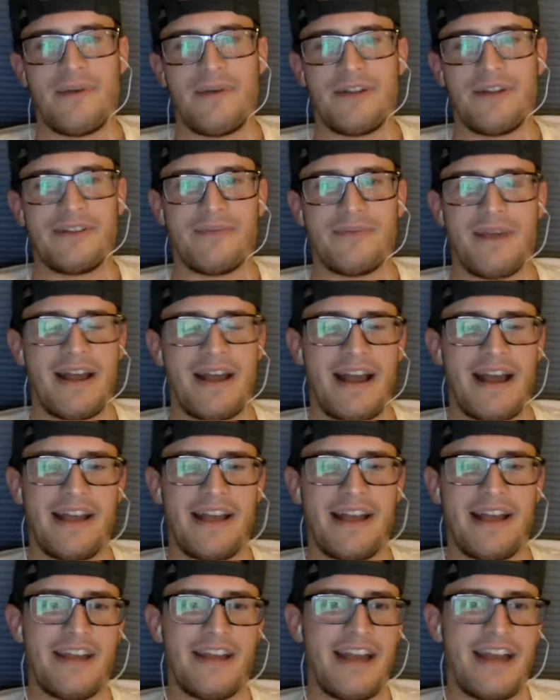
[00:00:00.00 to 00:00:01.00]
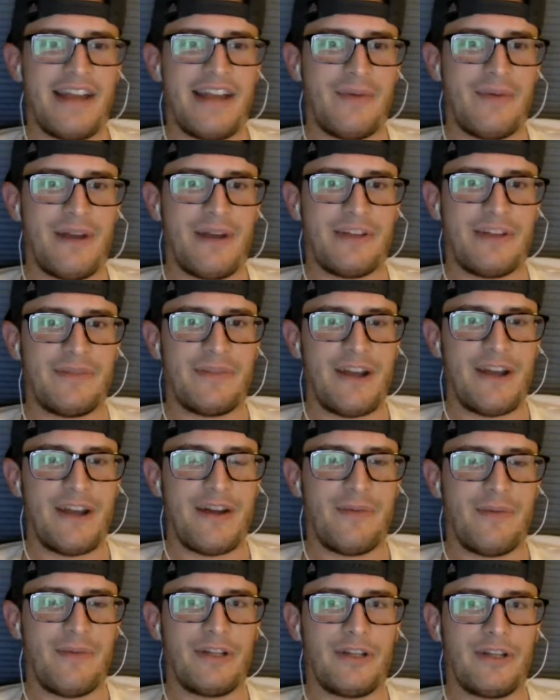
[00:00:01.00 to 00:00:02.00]
him. I didn't watch him
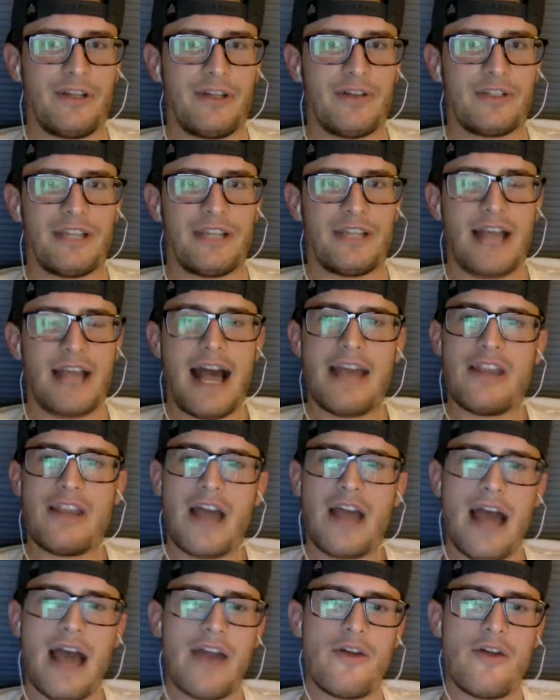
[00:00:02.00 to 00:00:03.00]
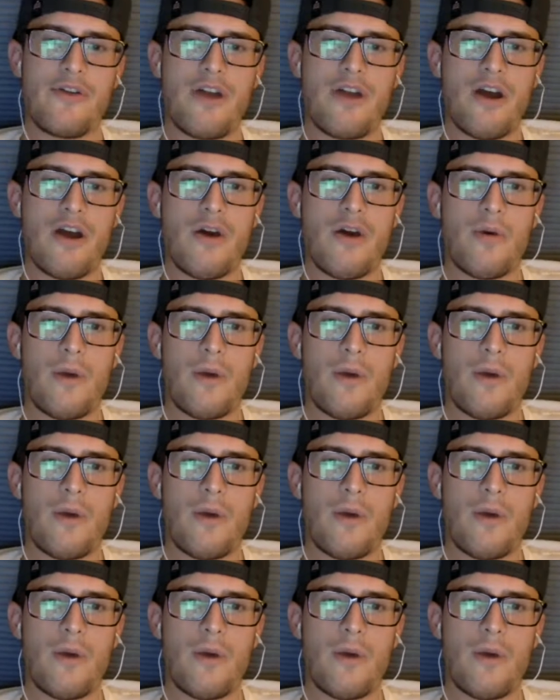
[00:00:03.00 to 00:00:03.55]
terribly closely. I don't know.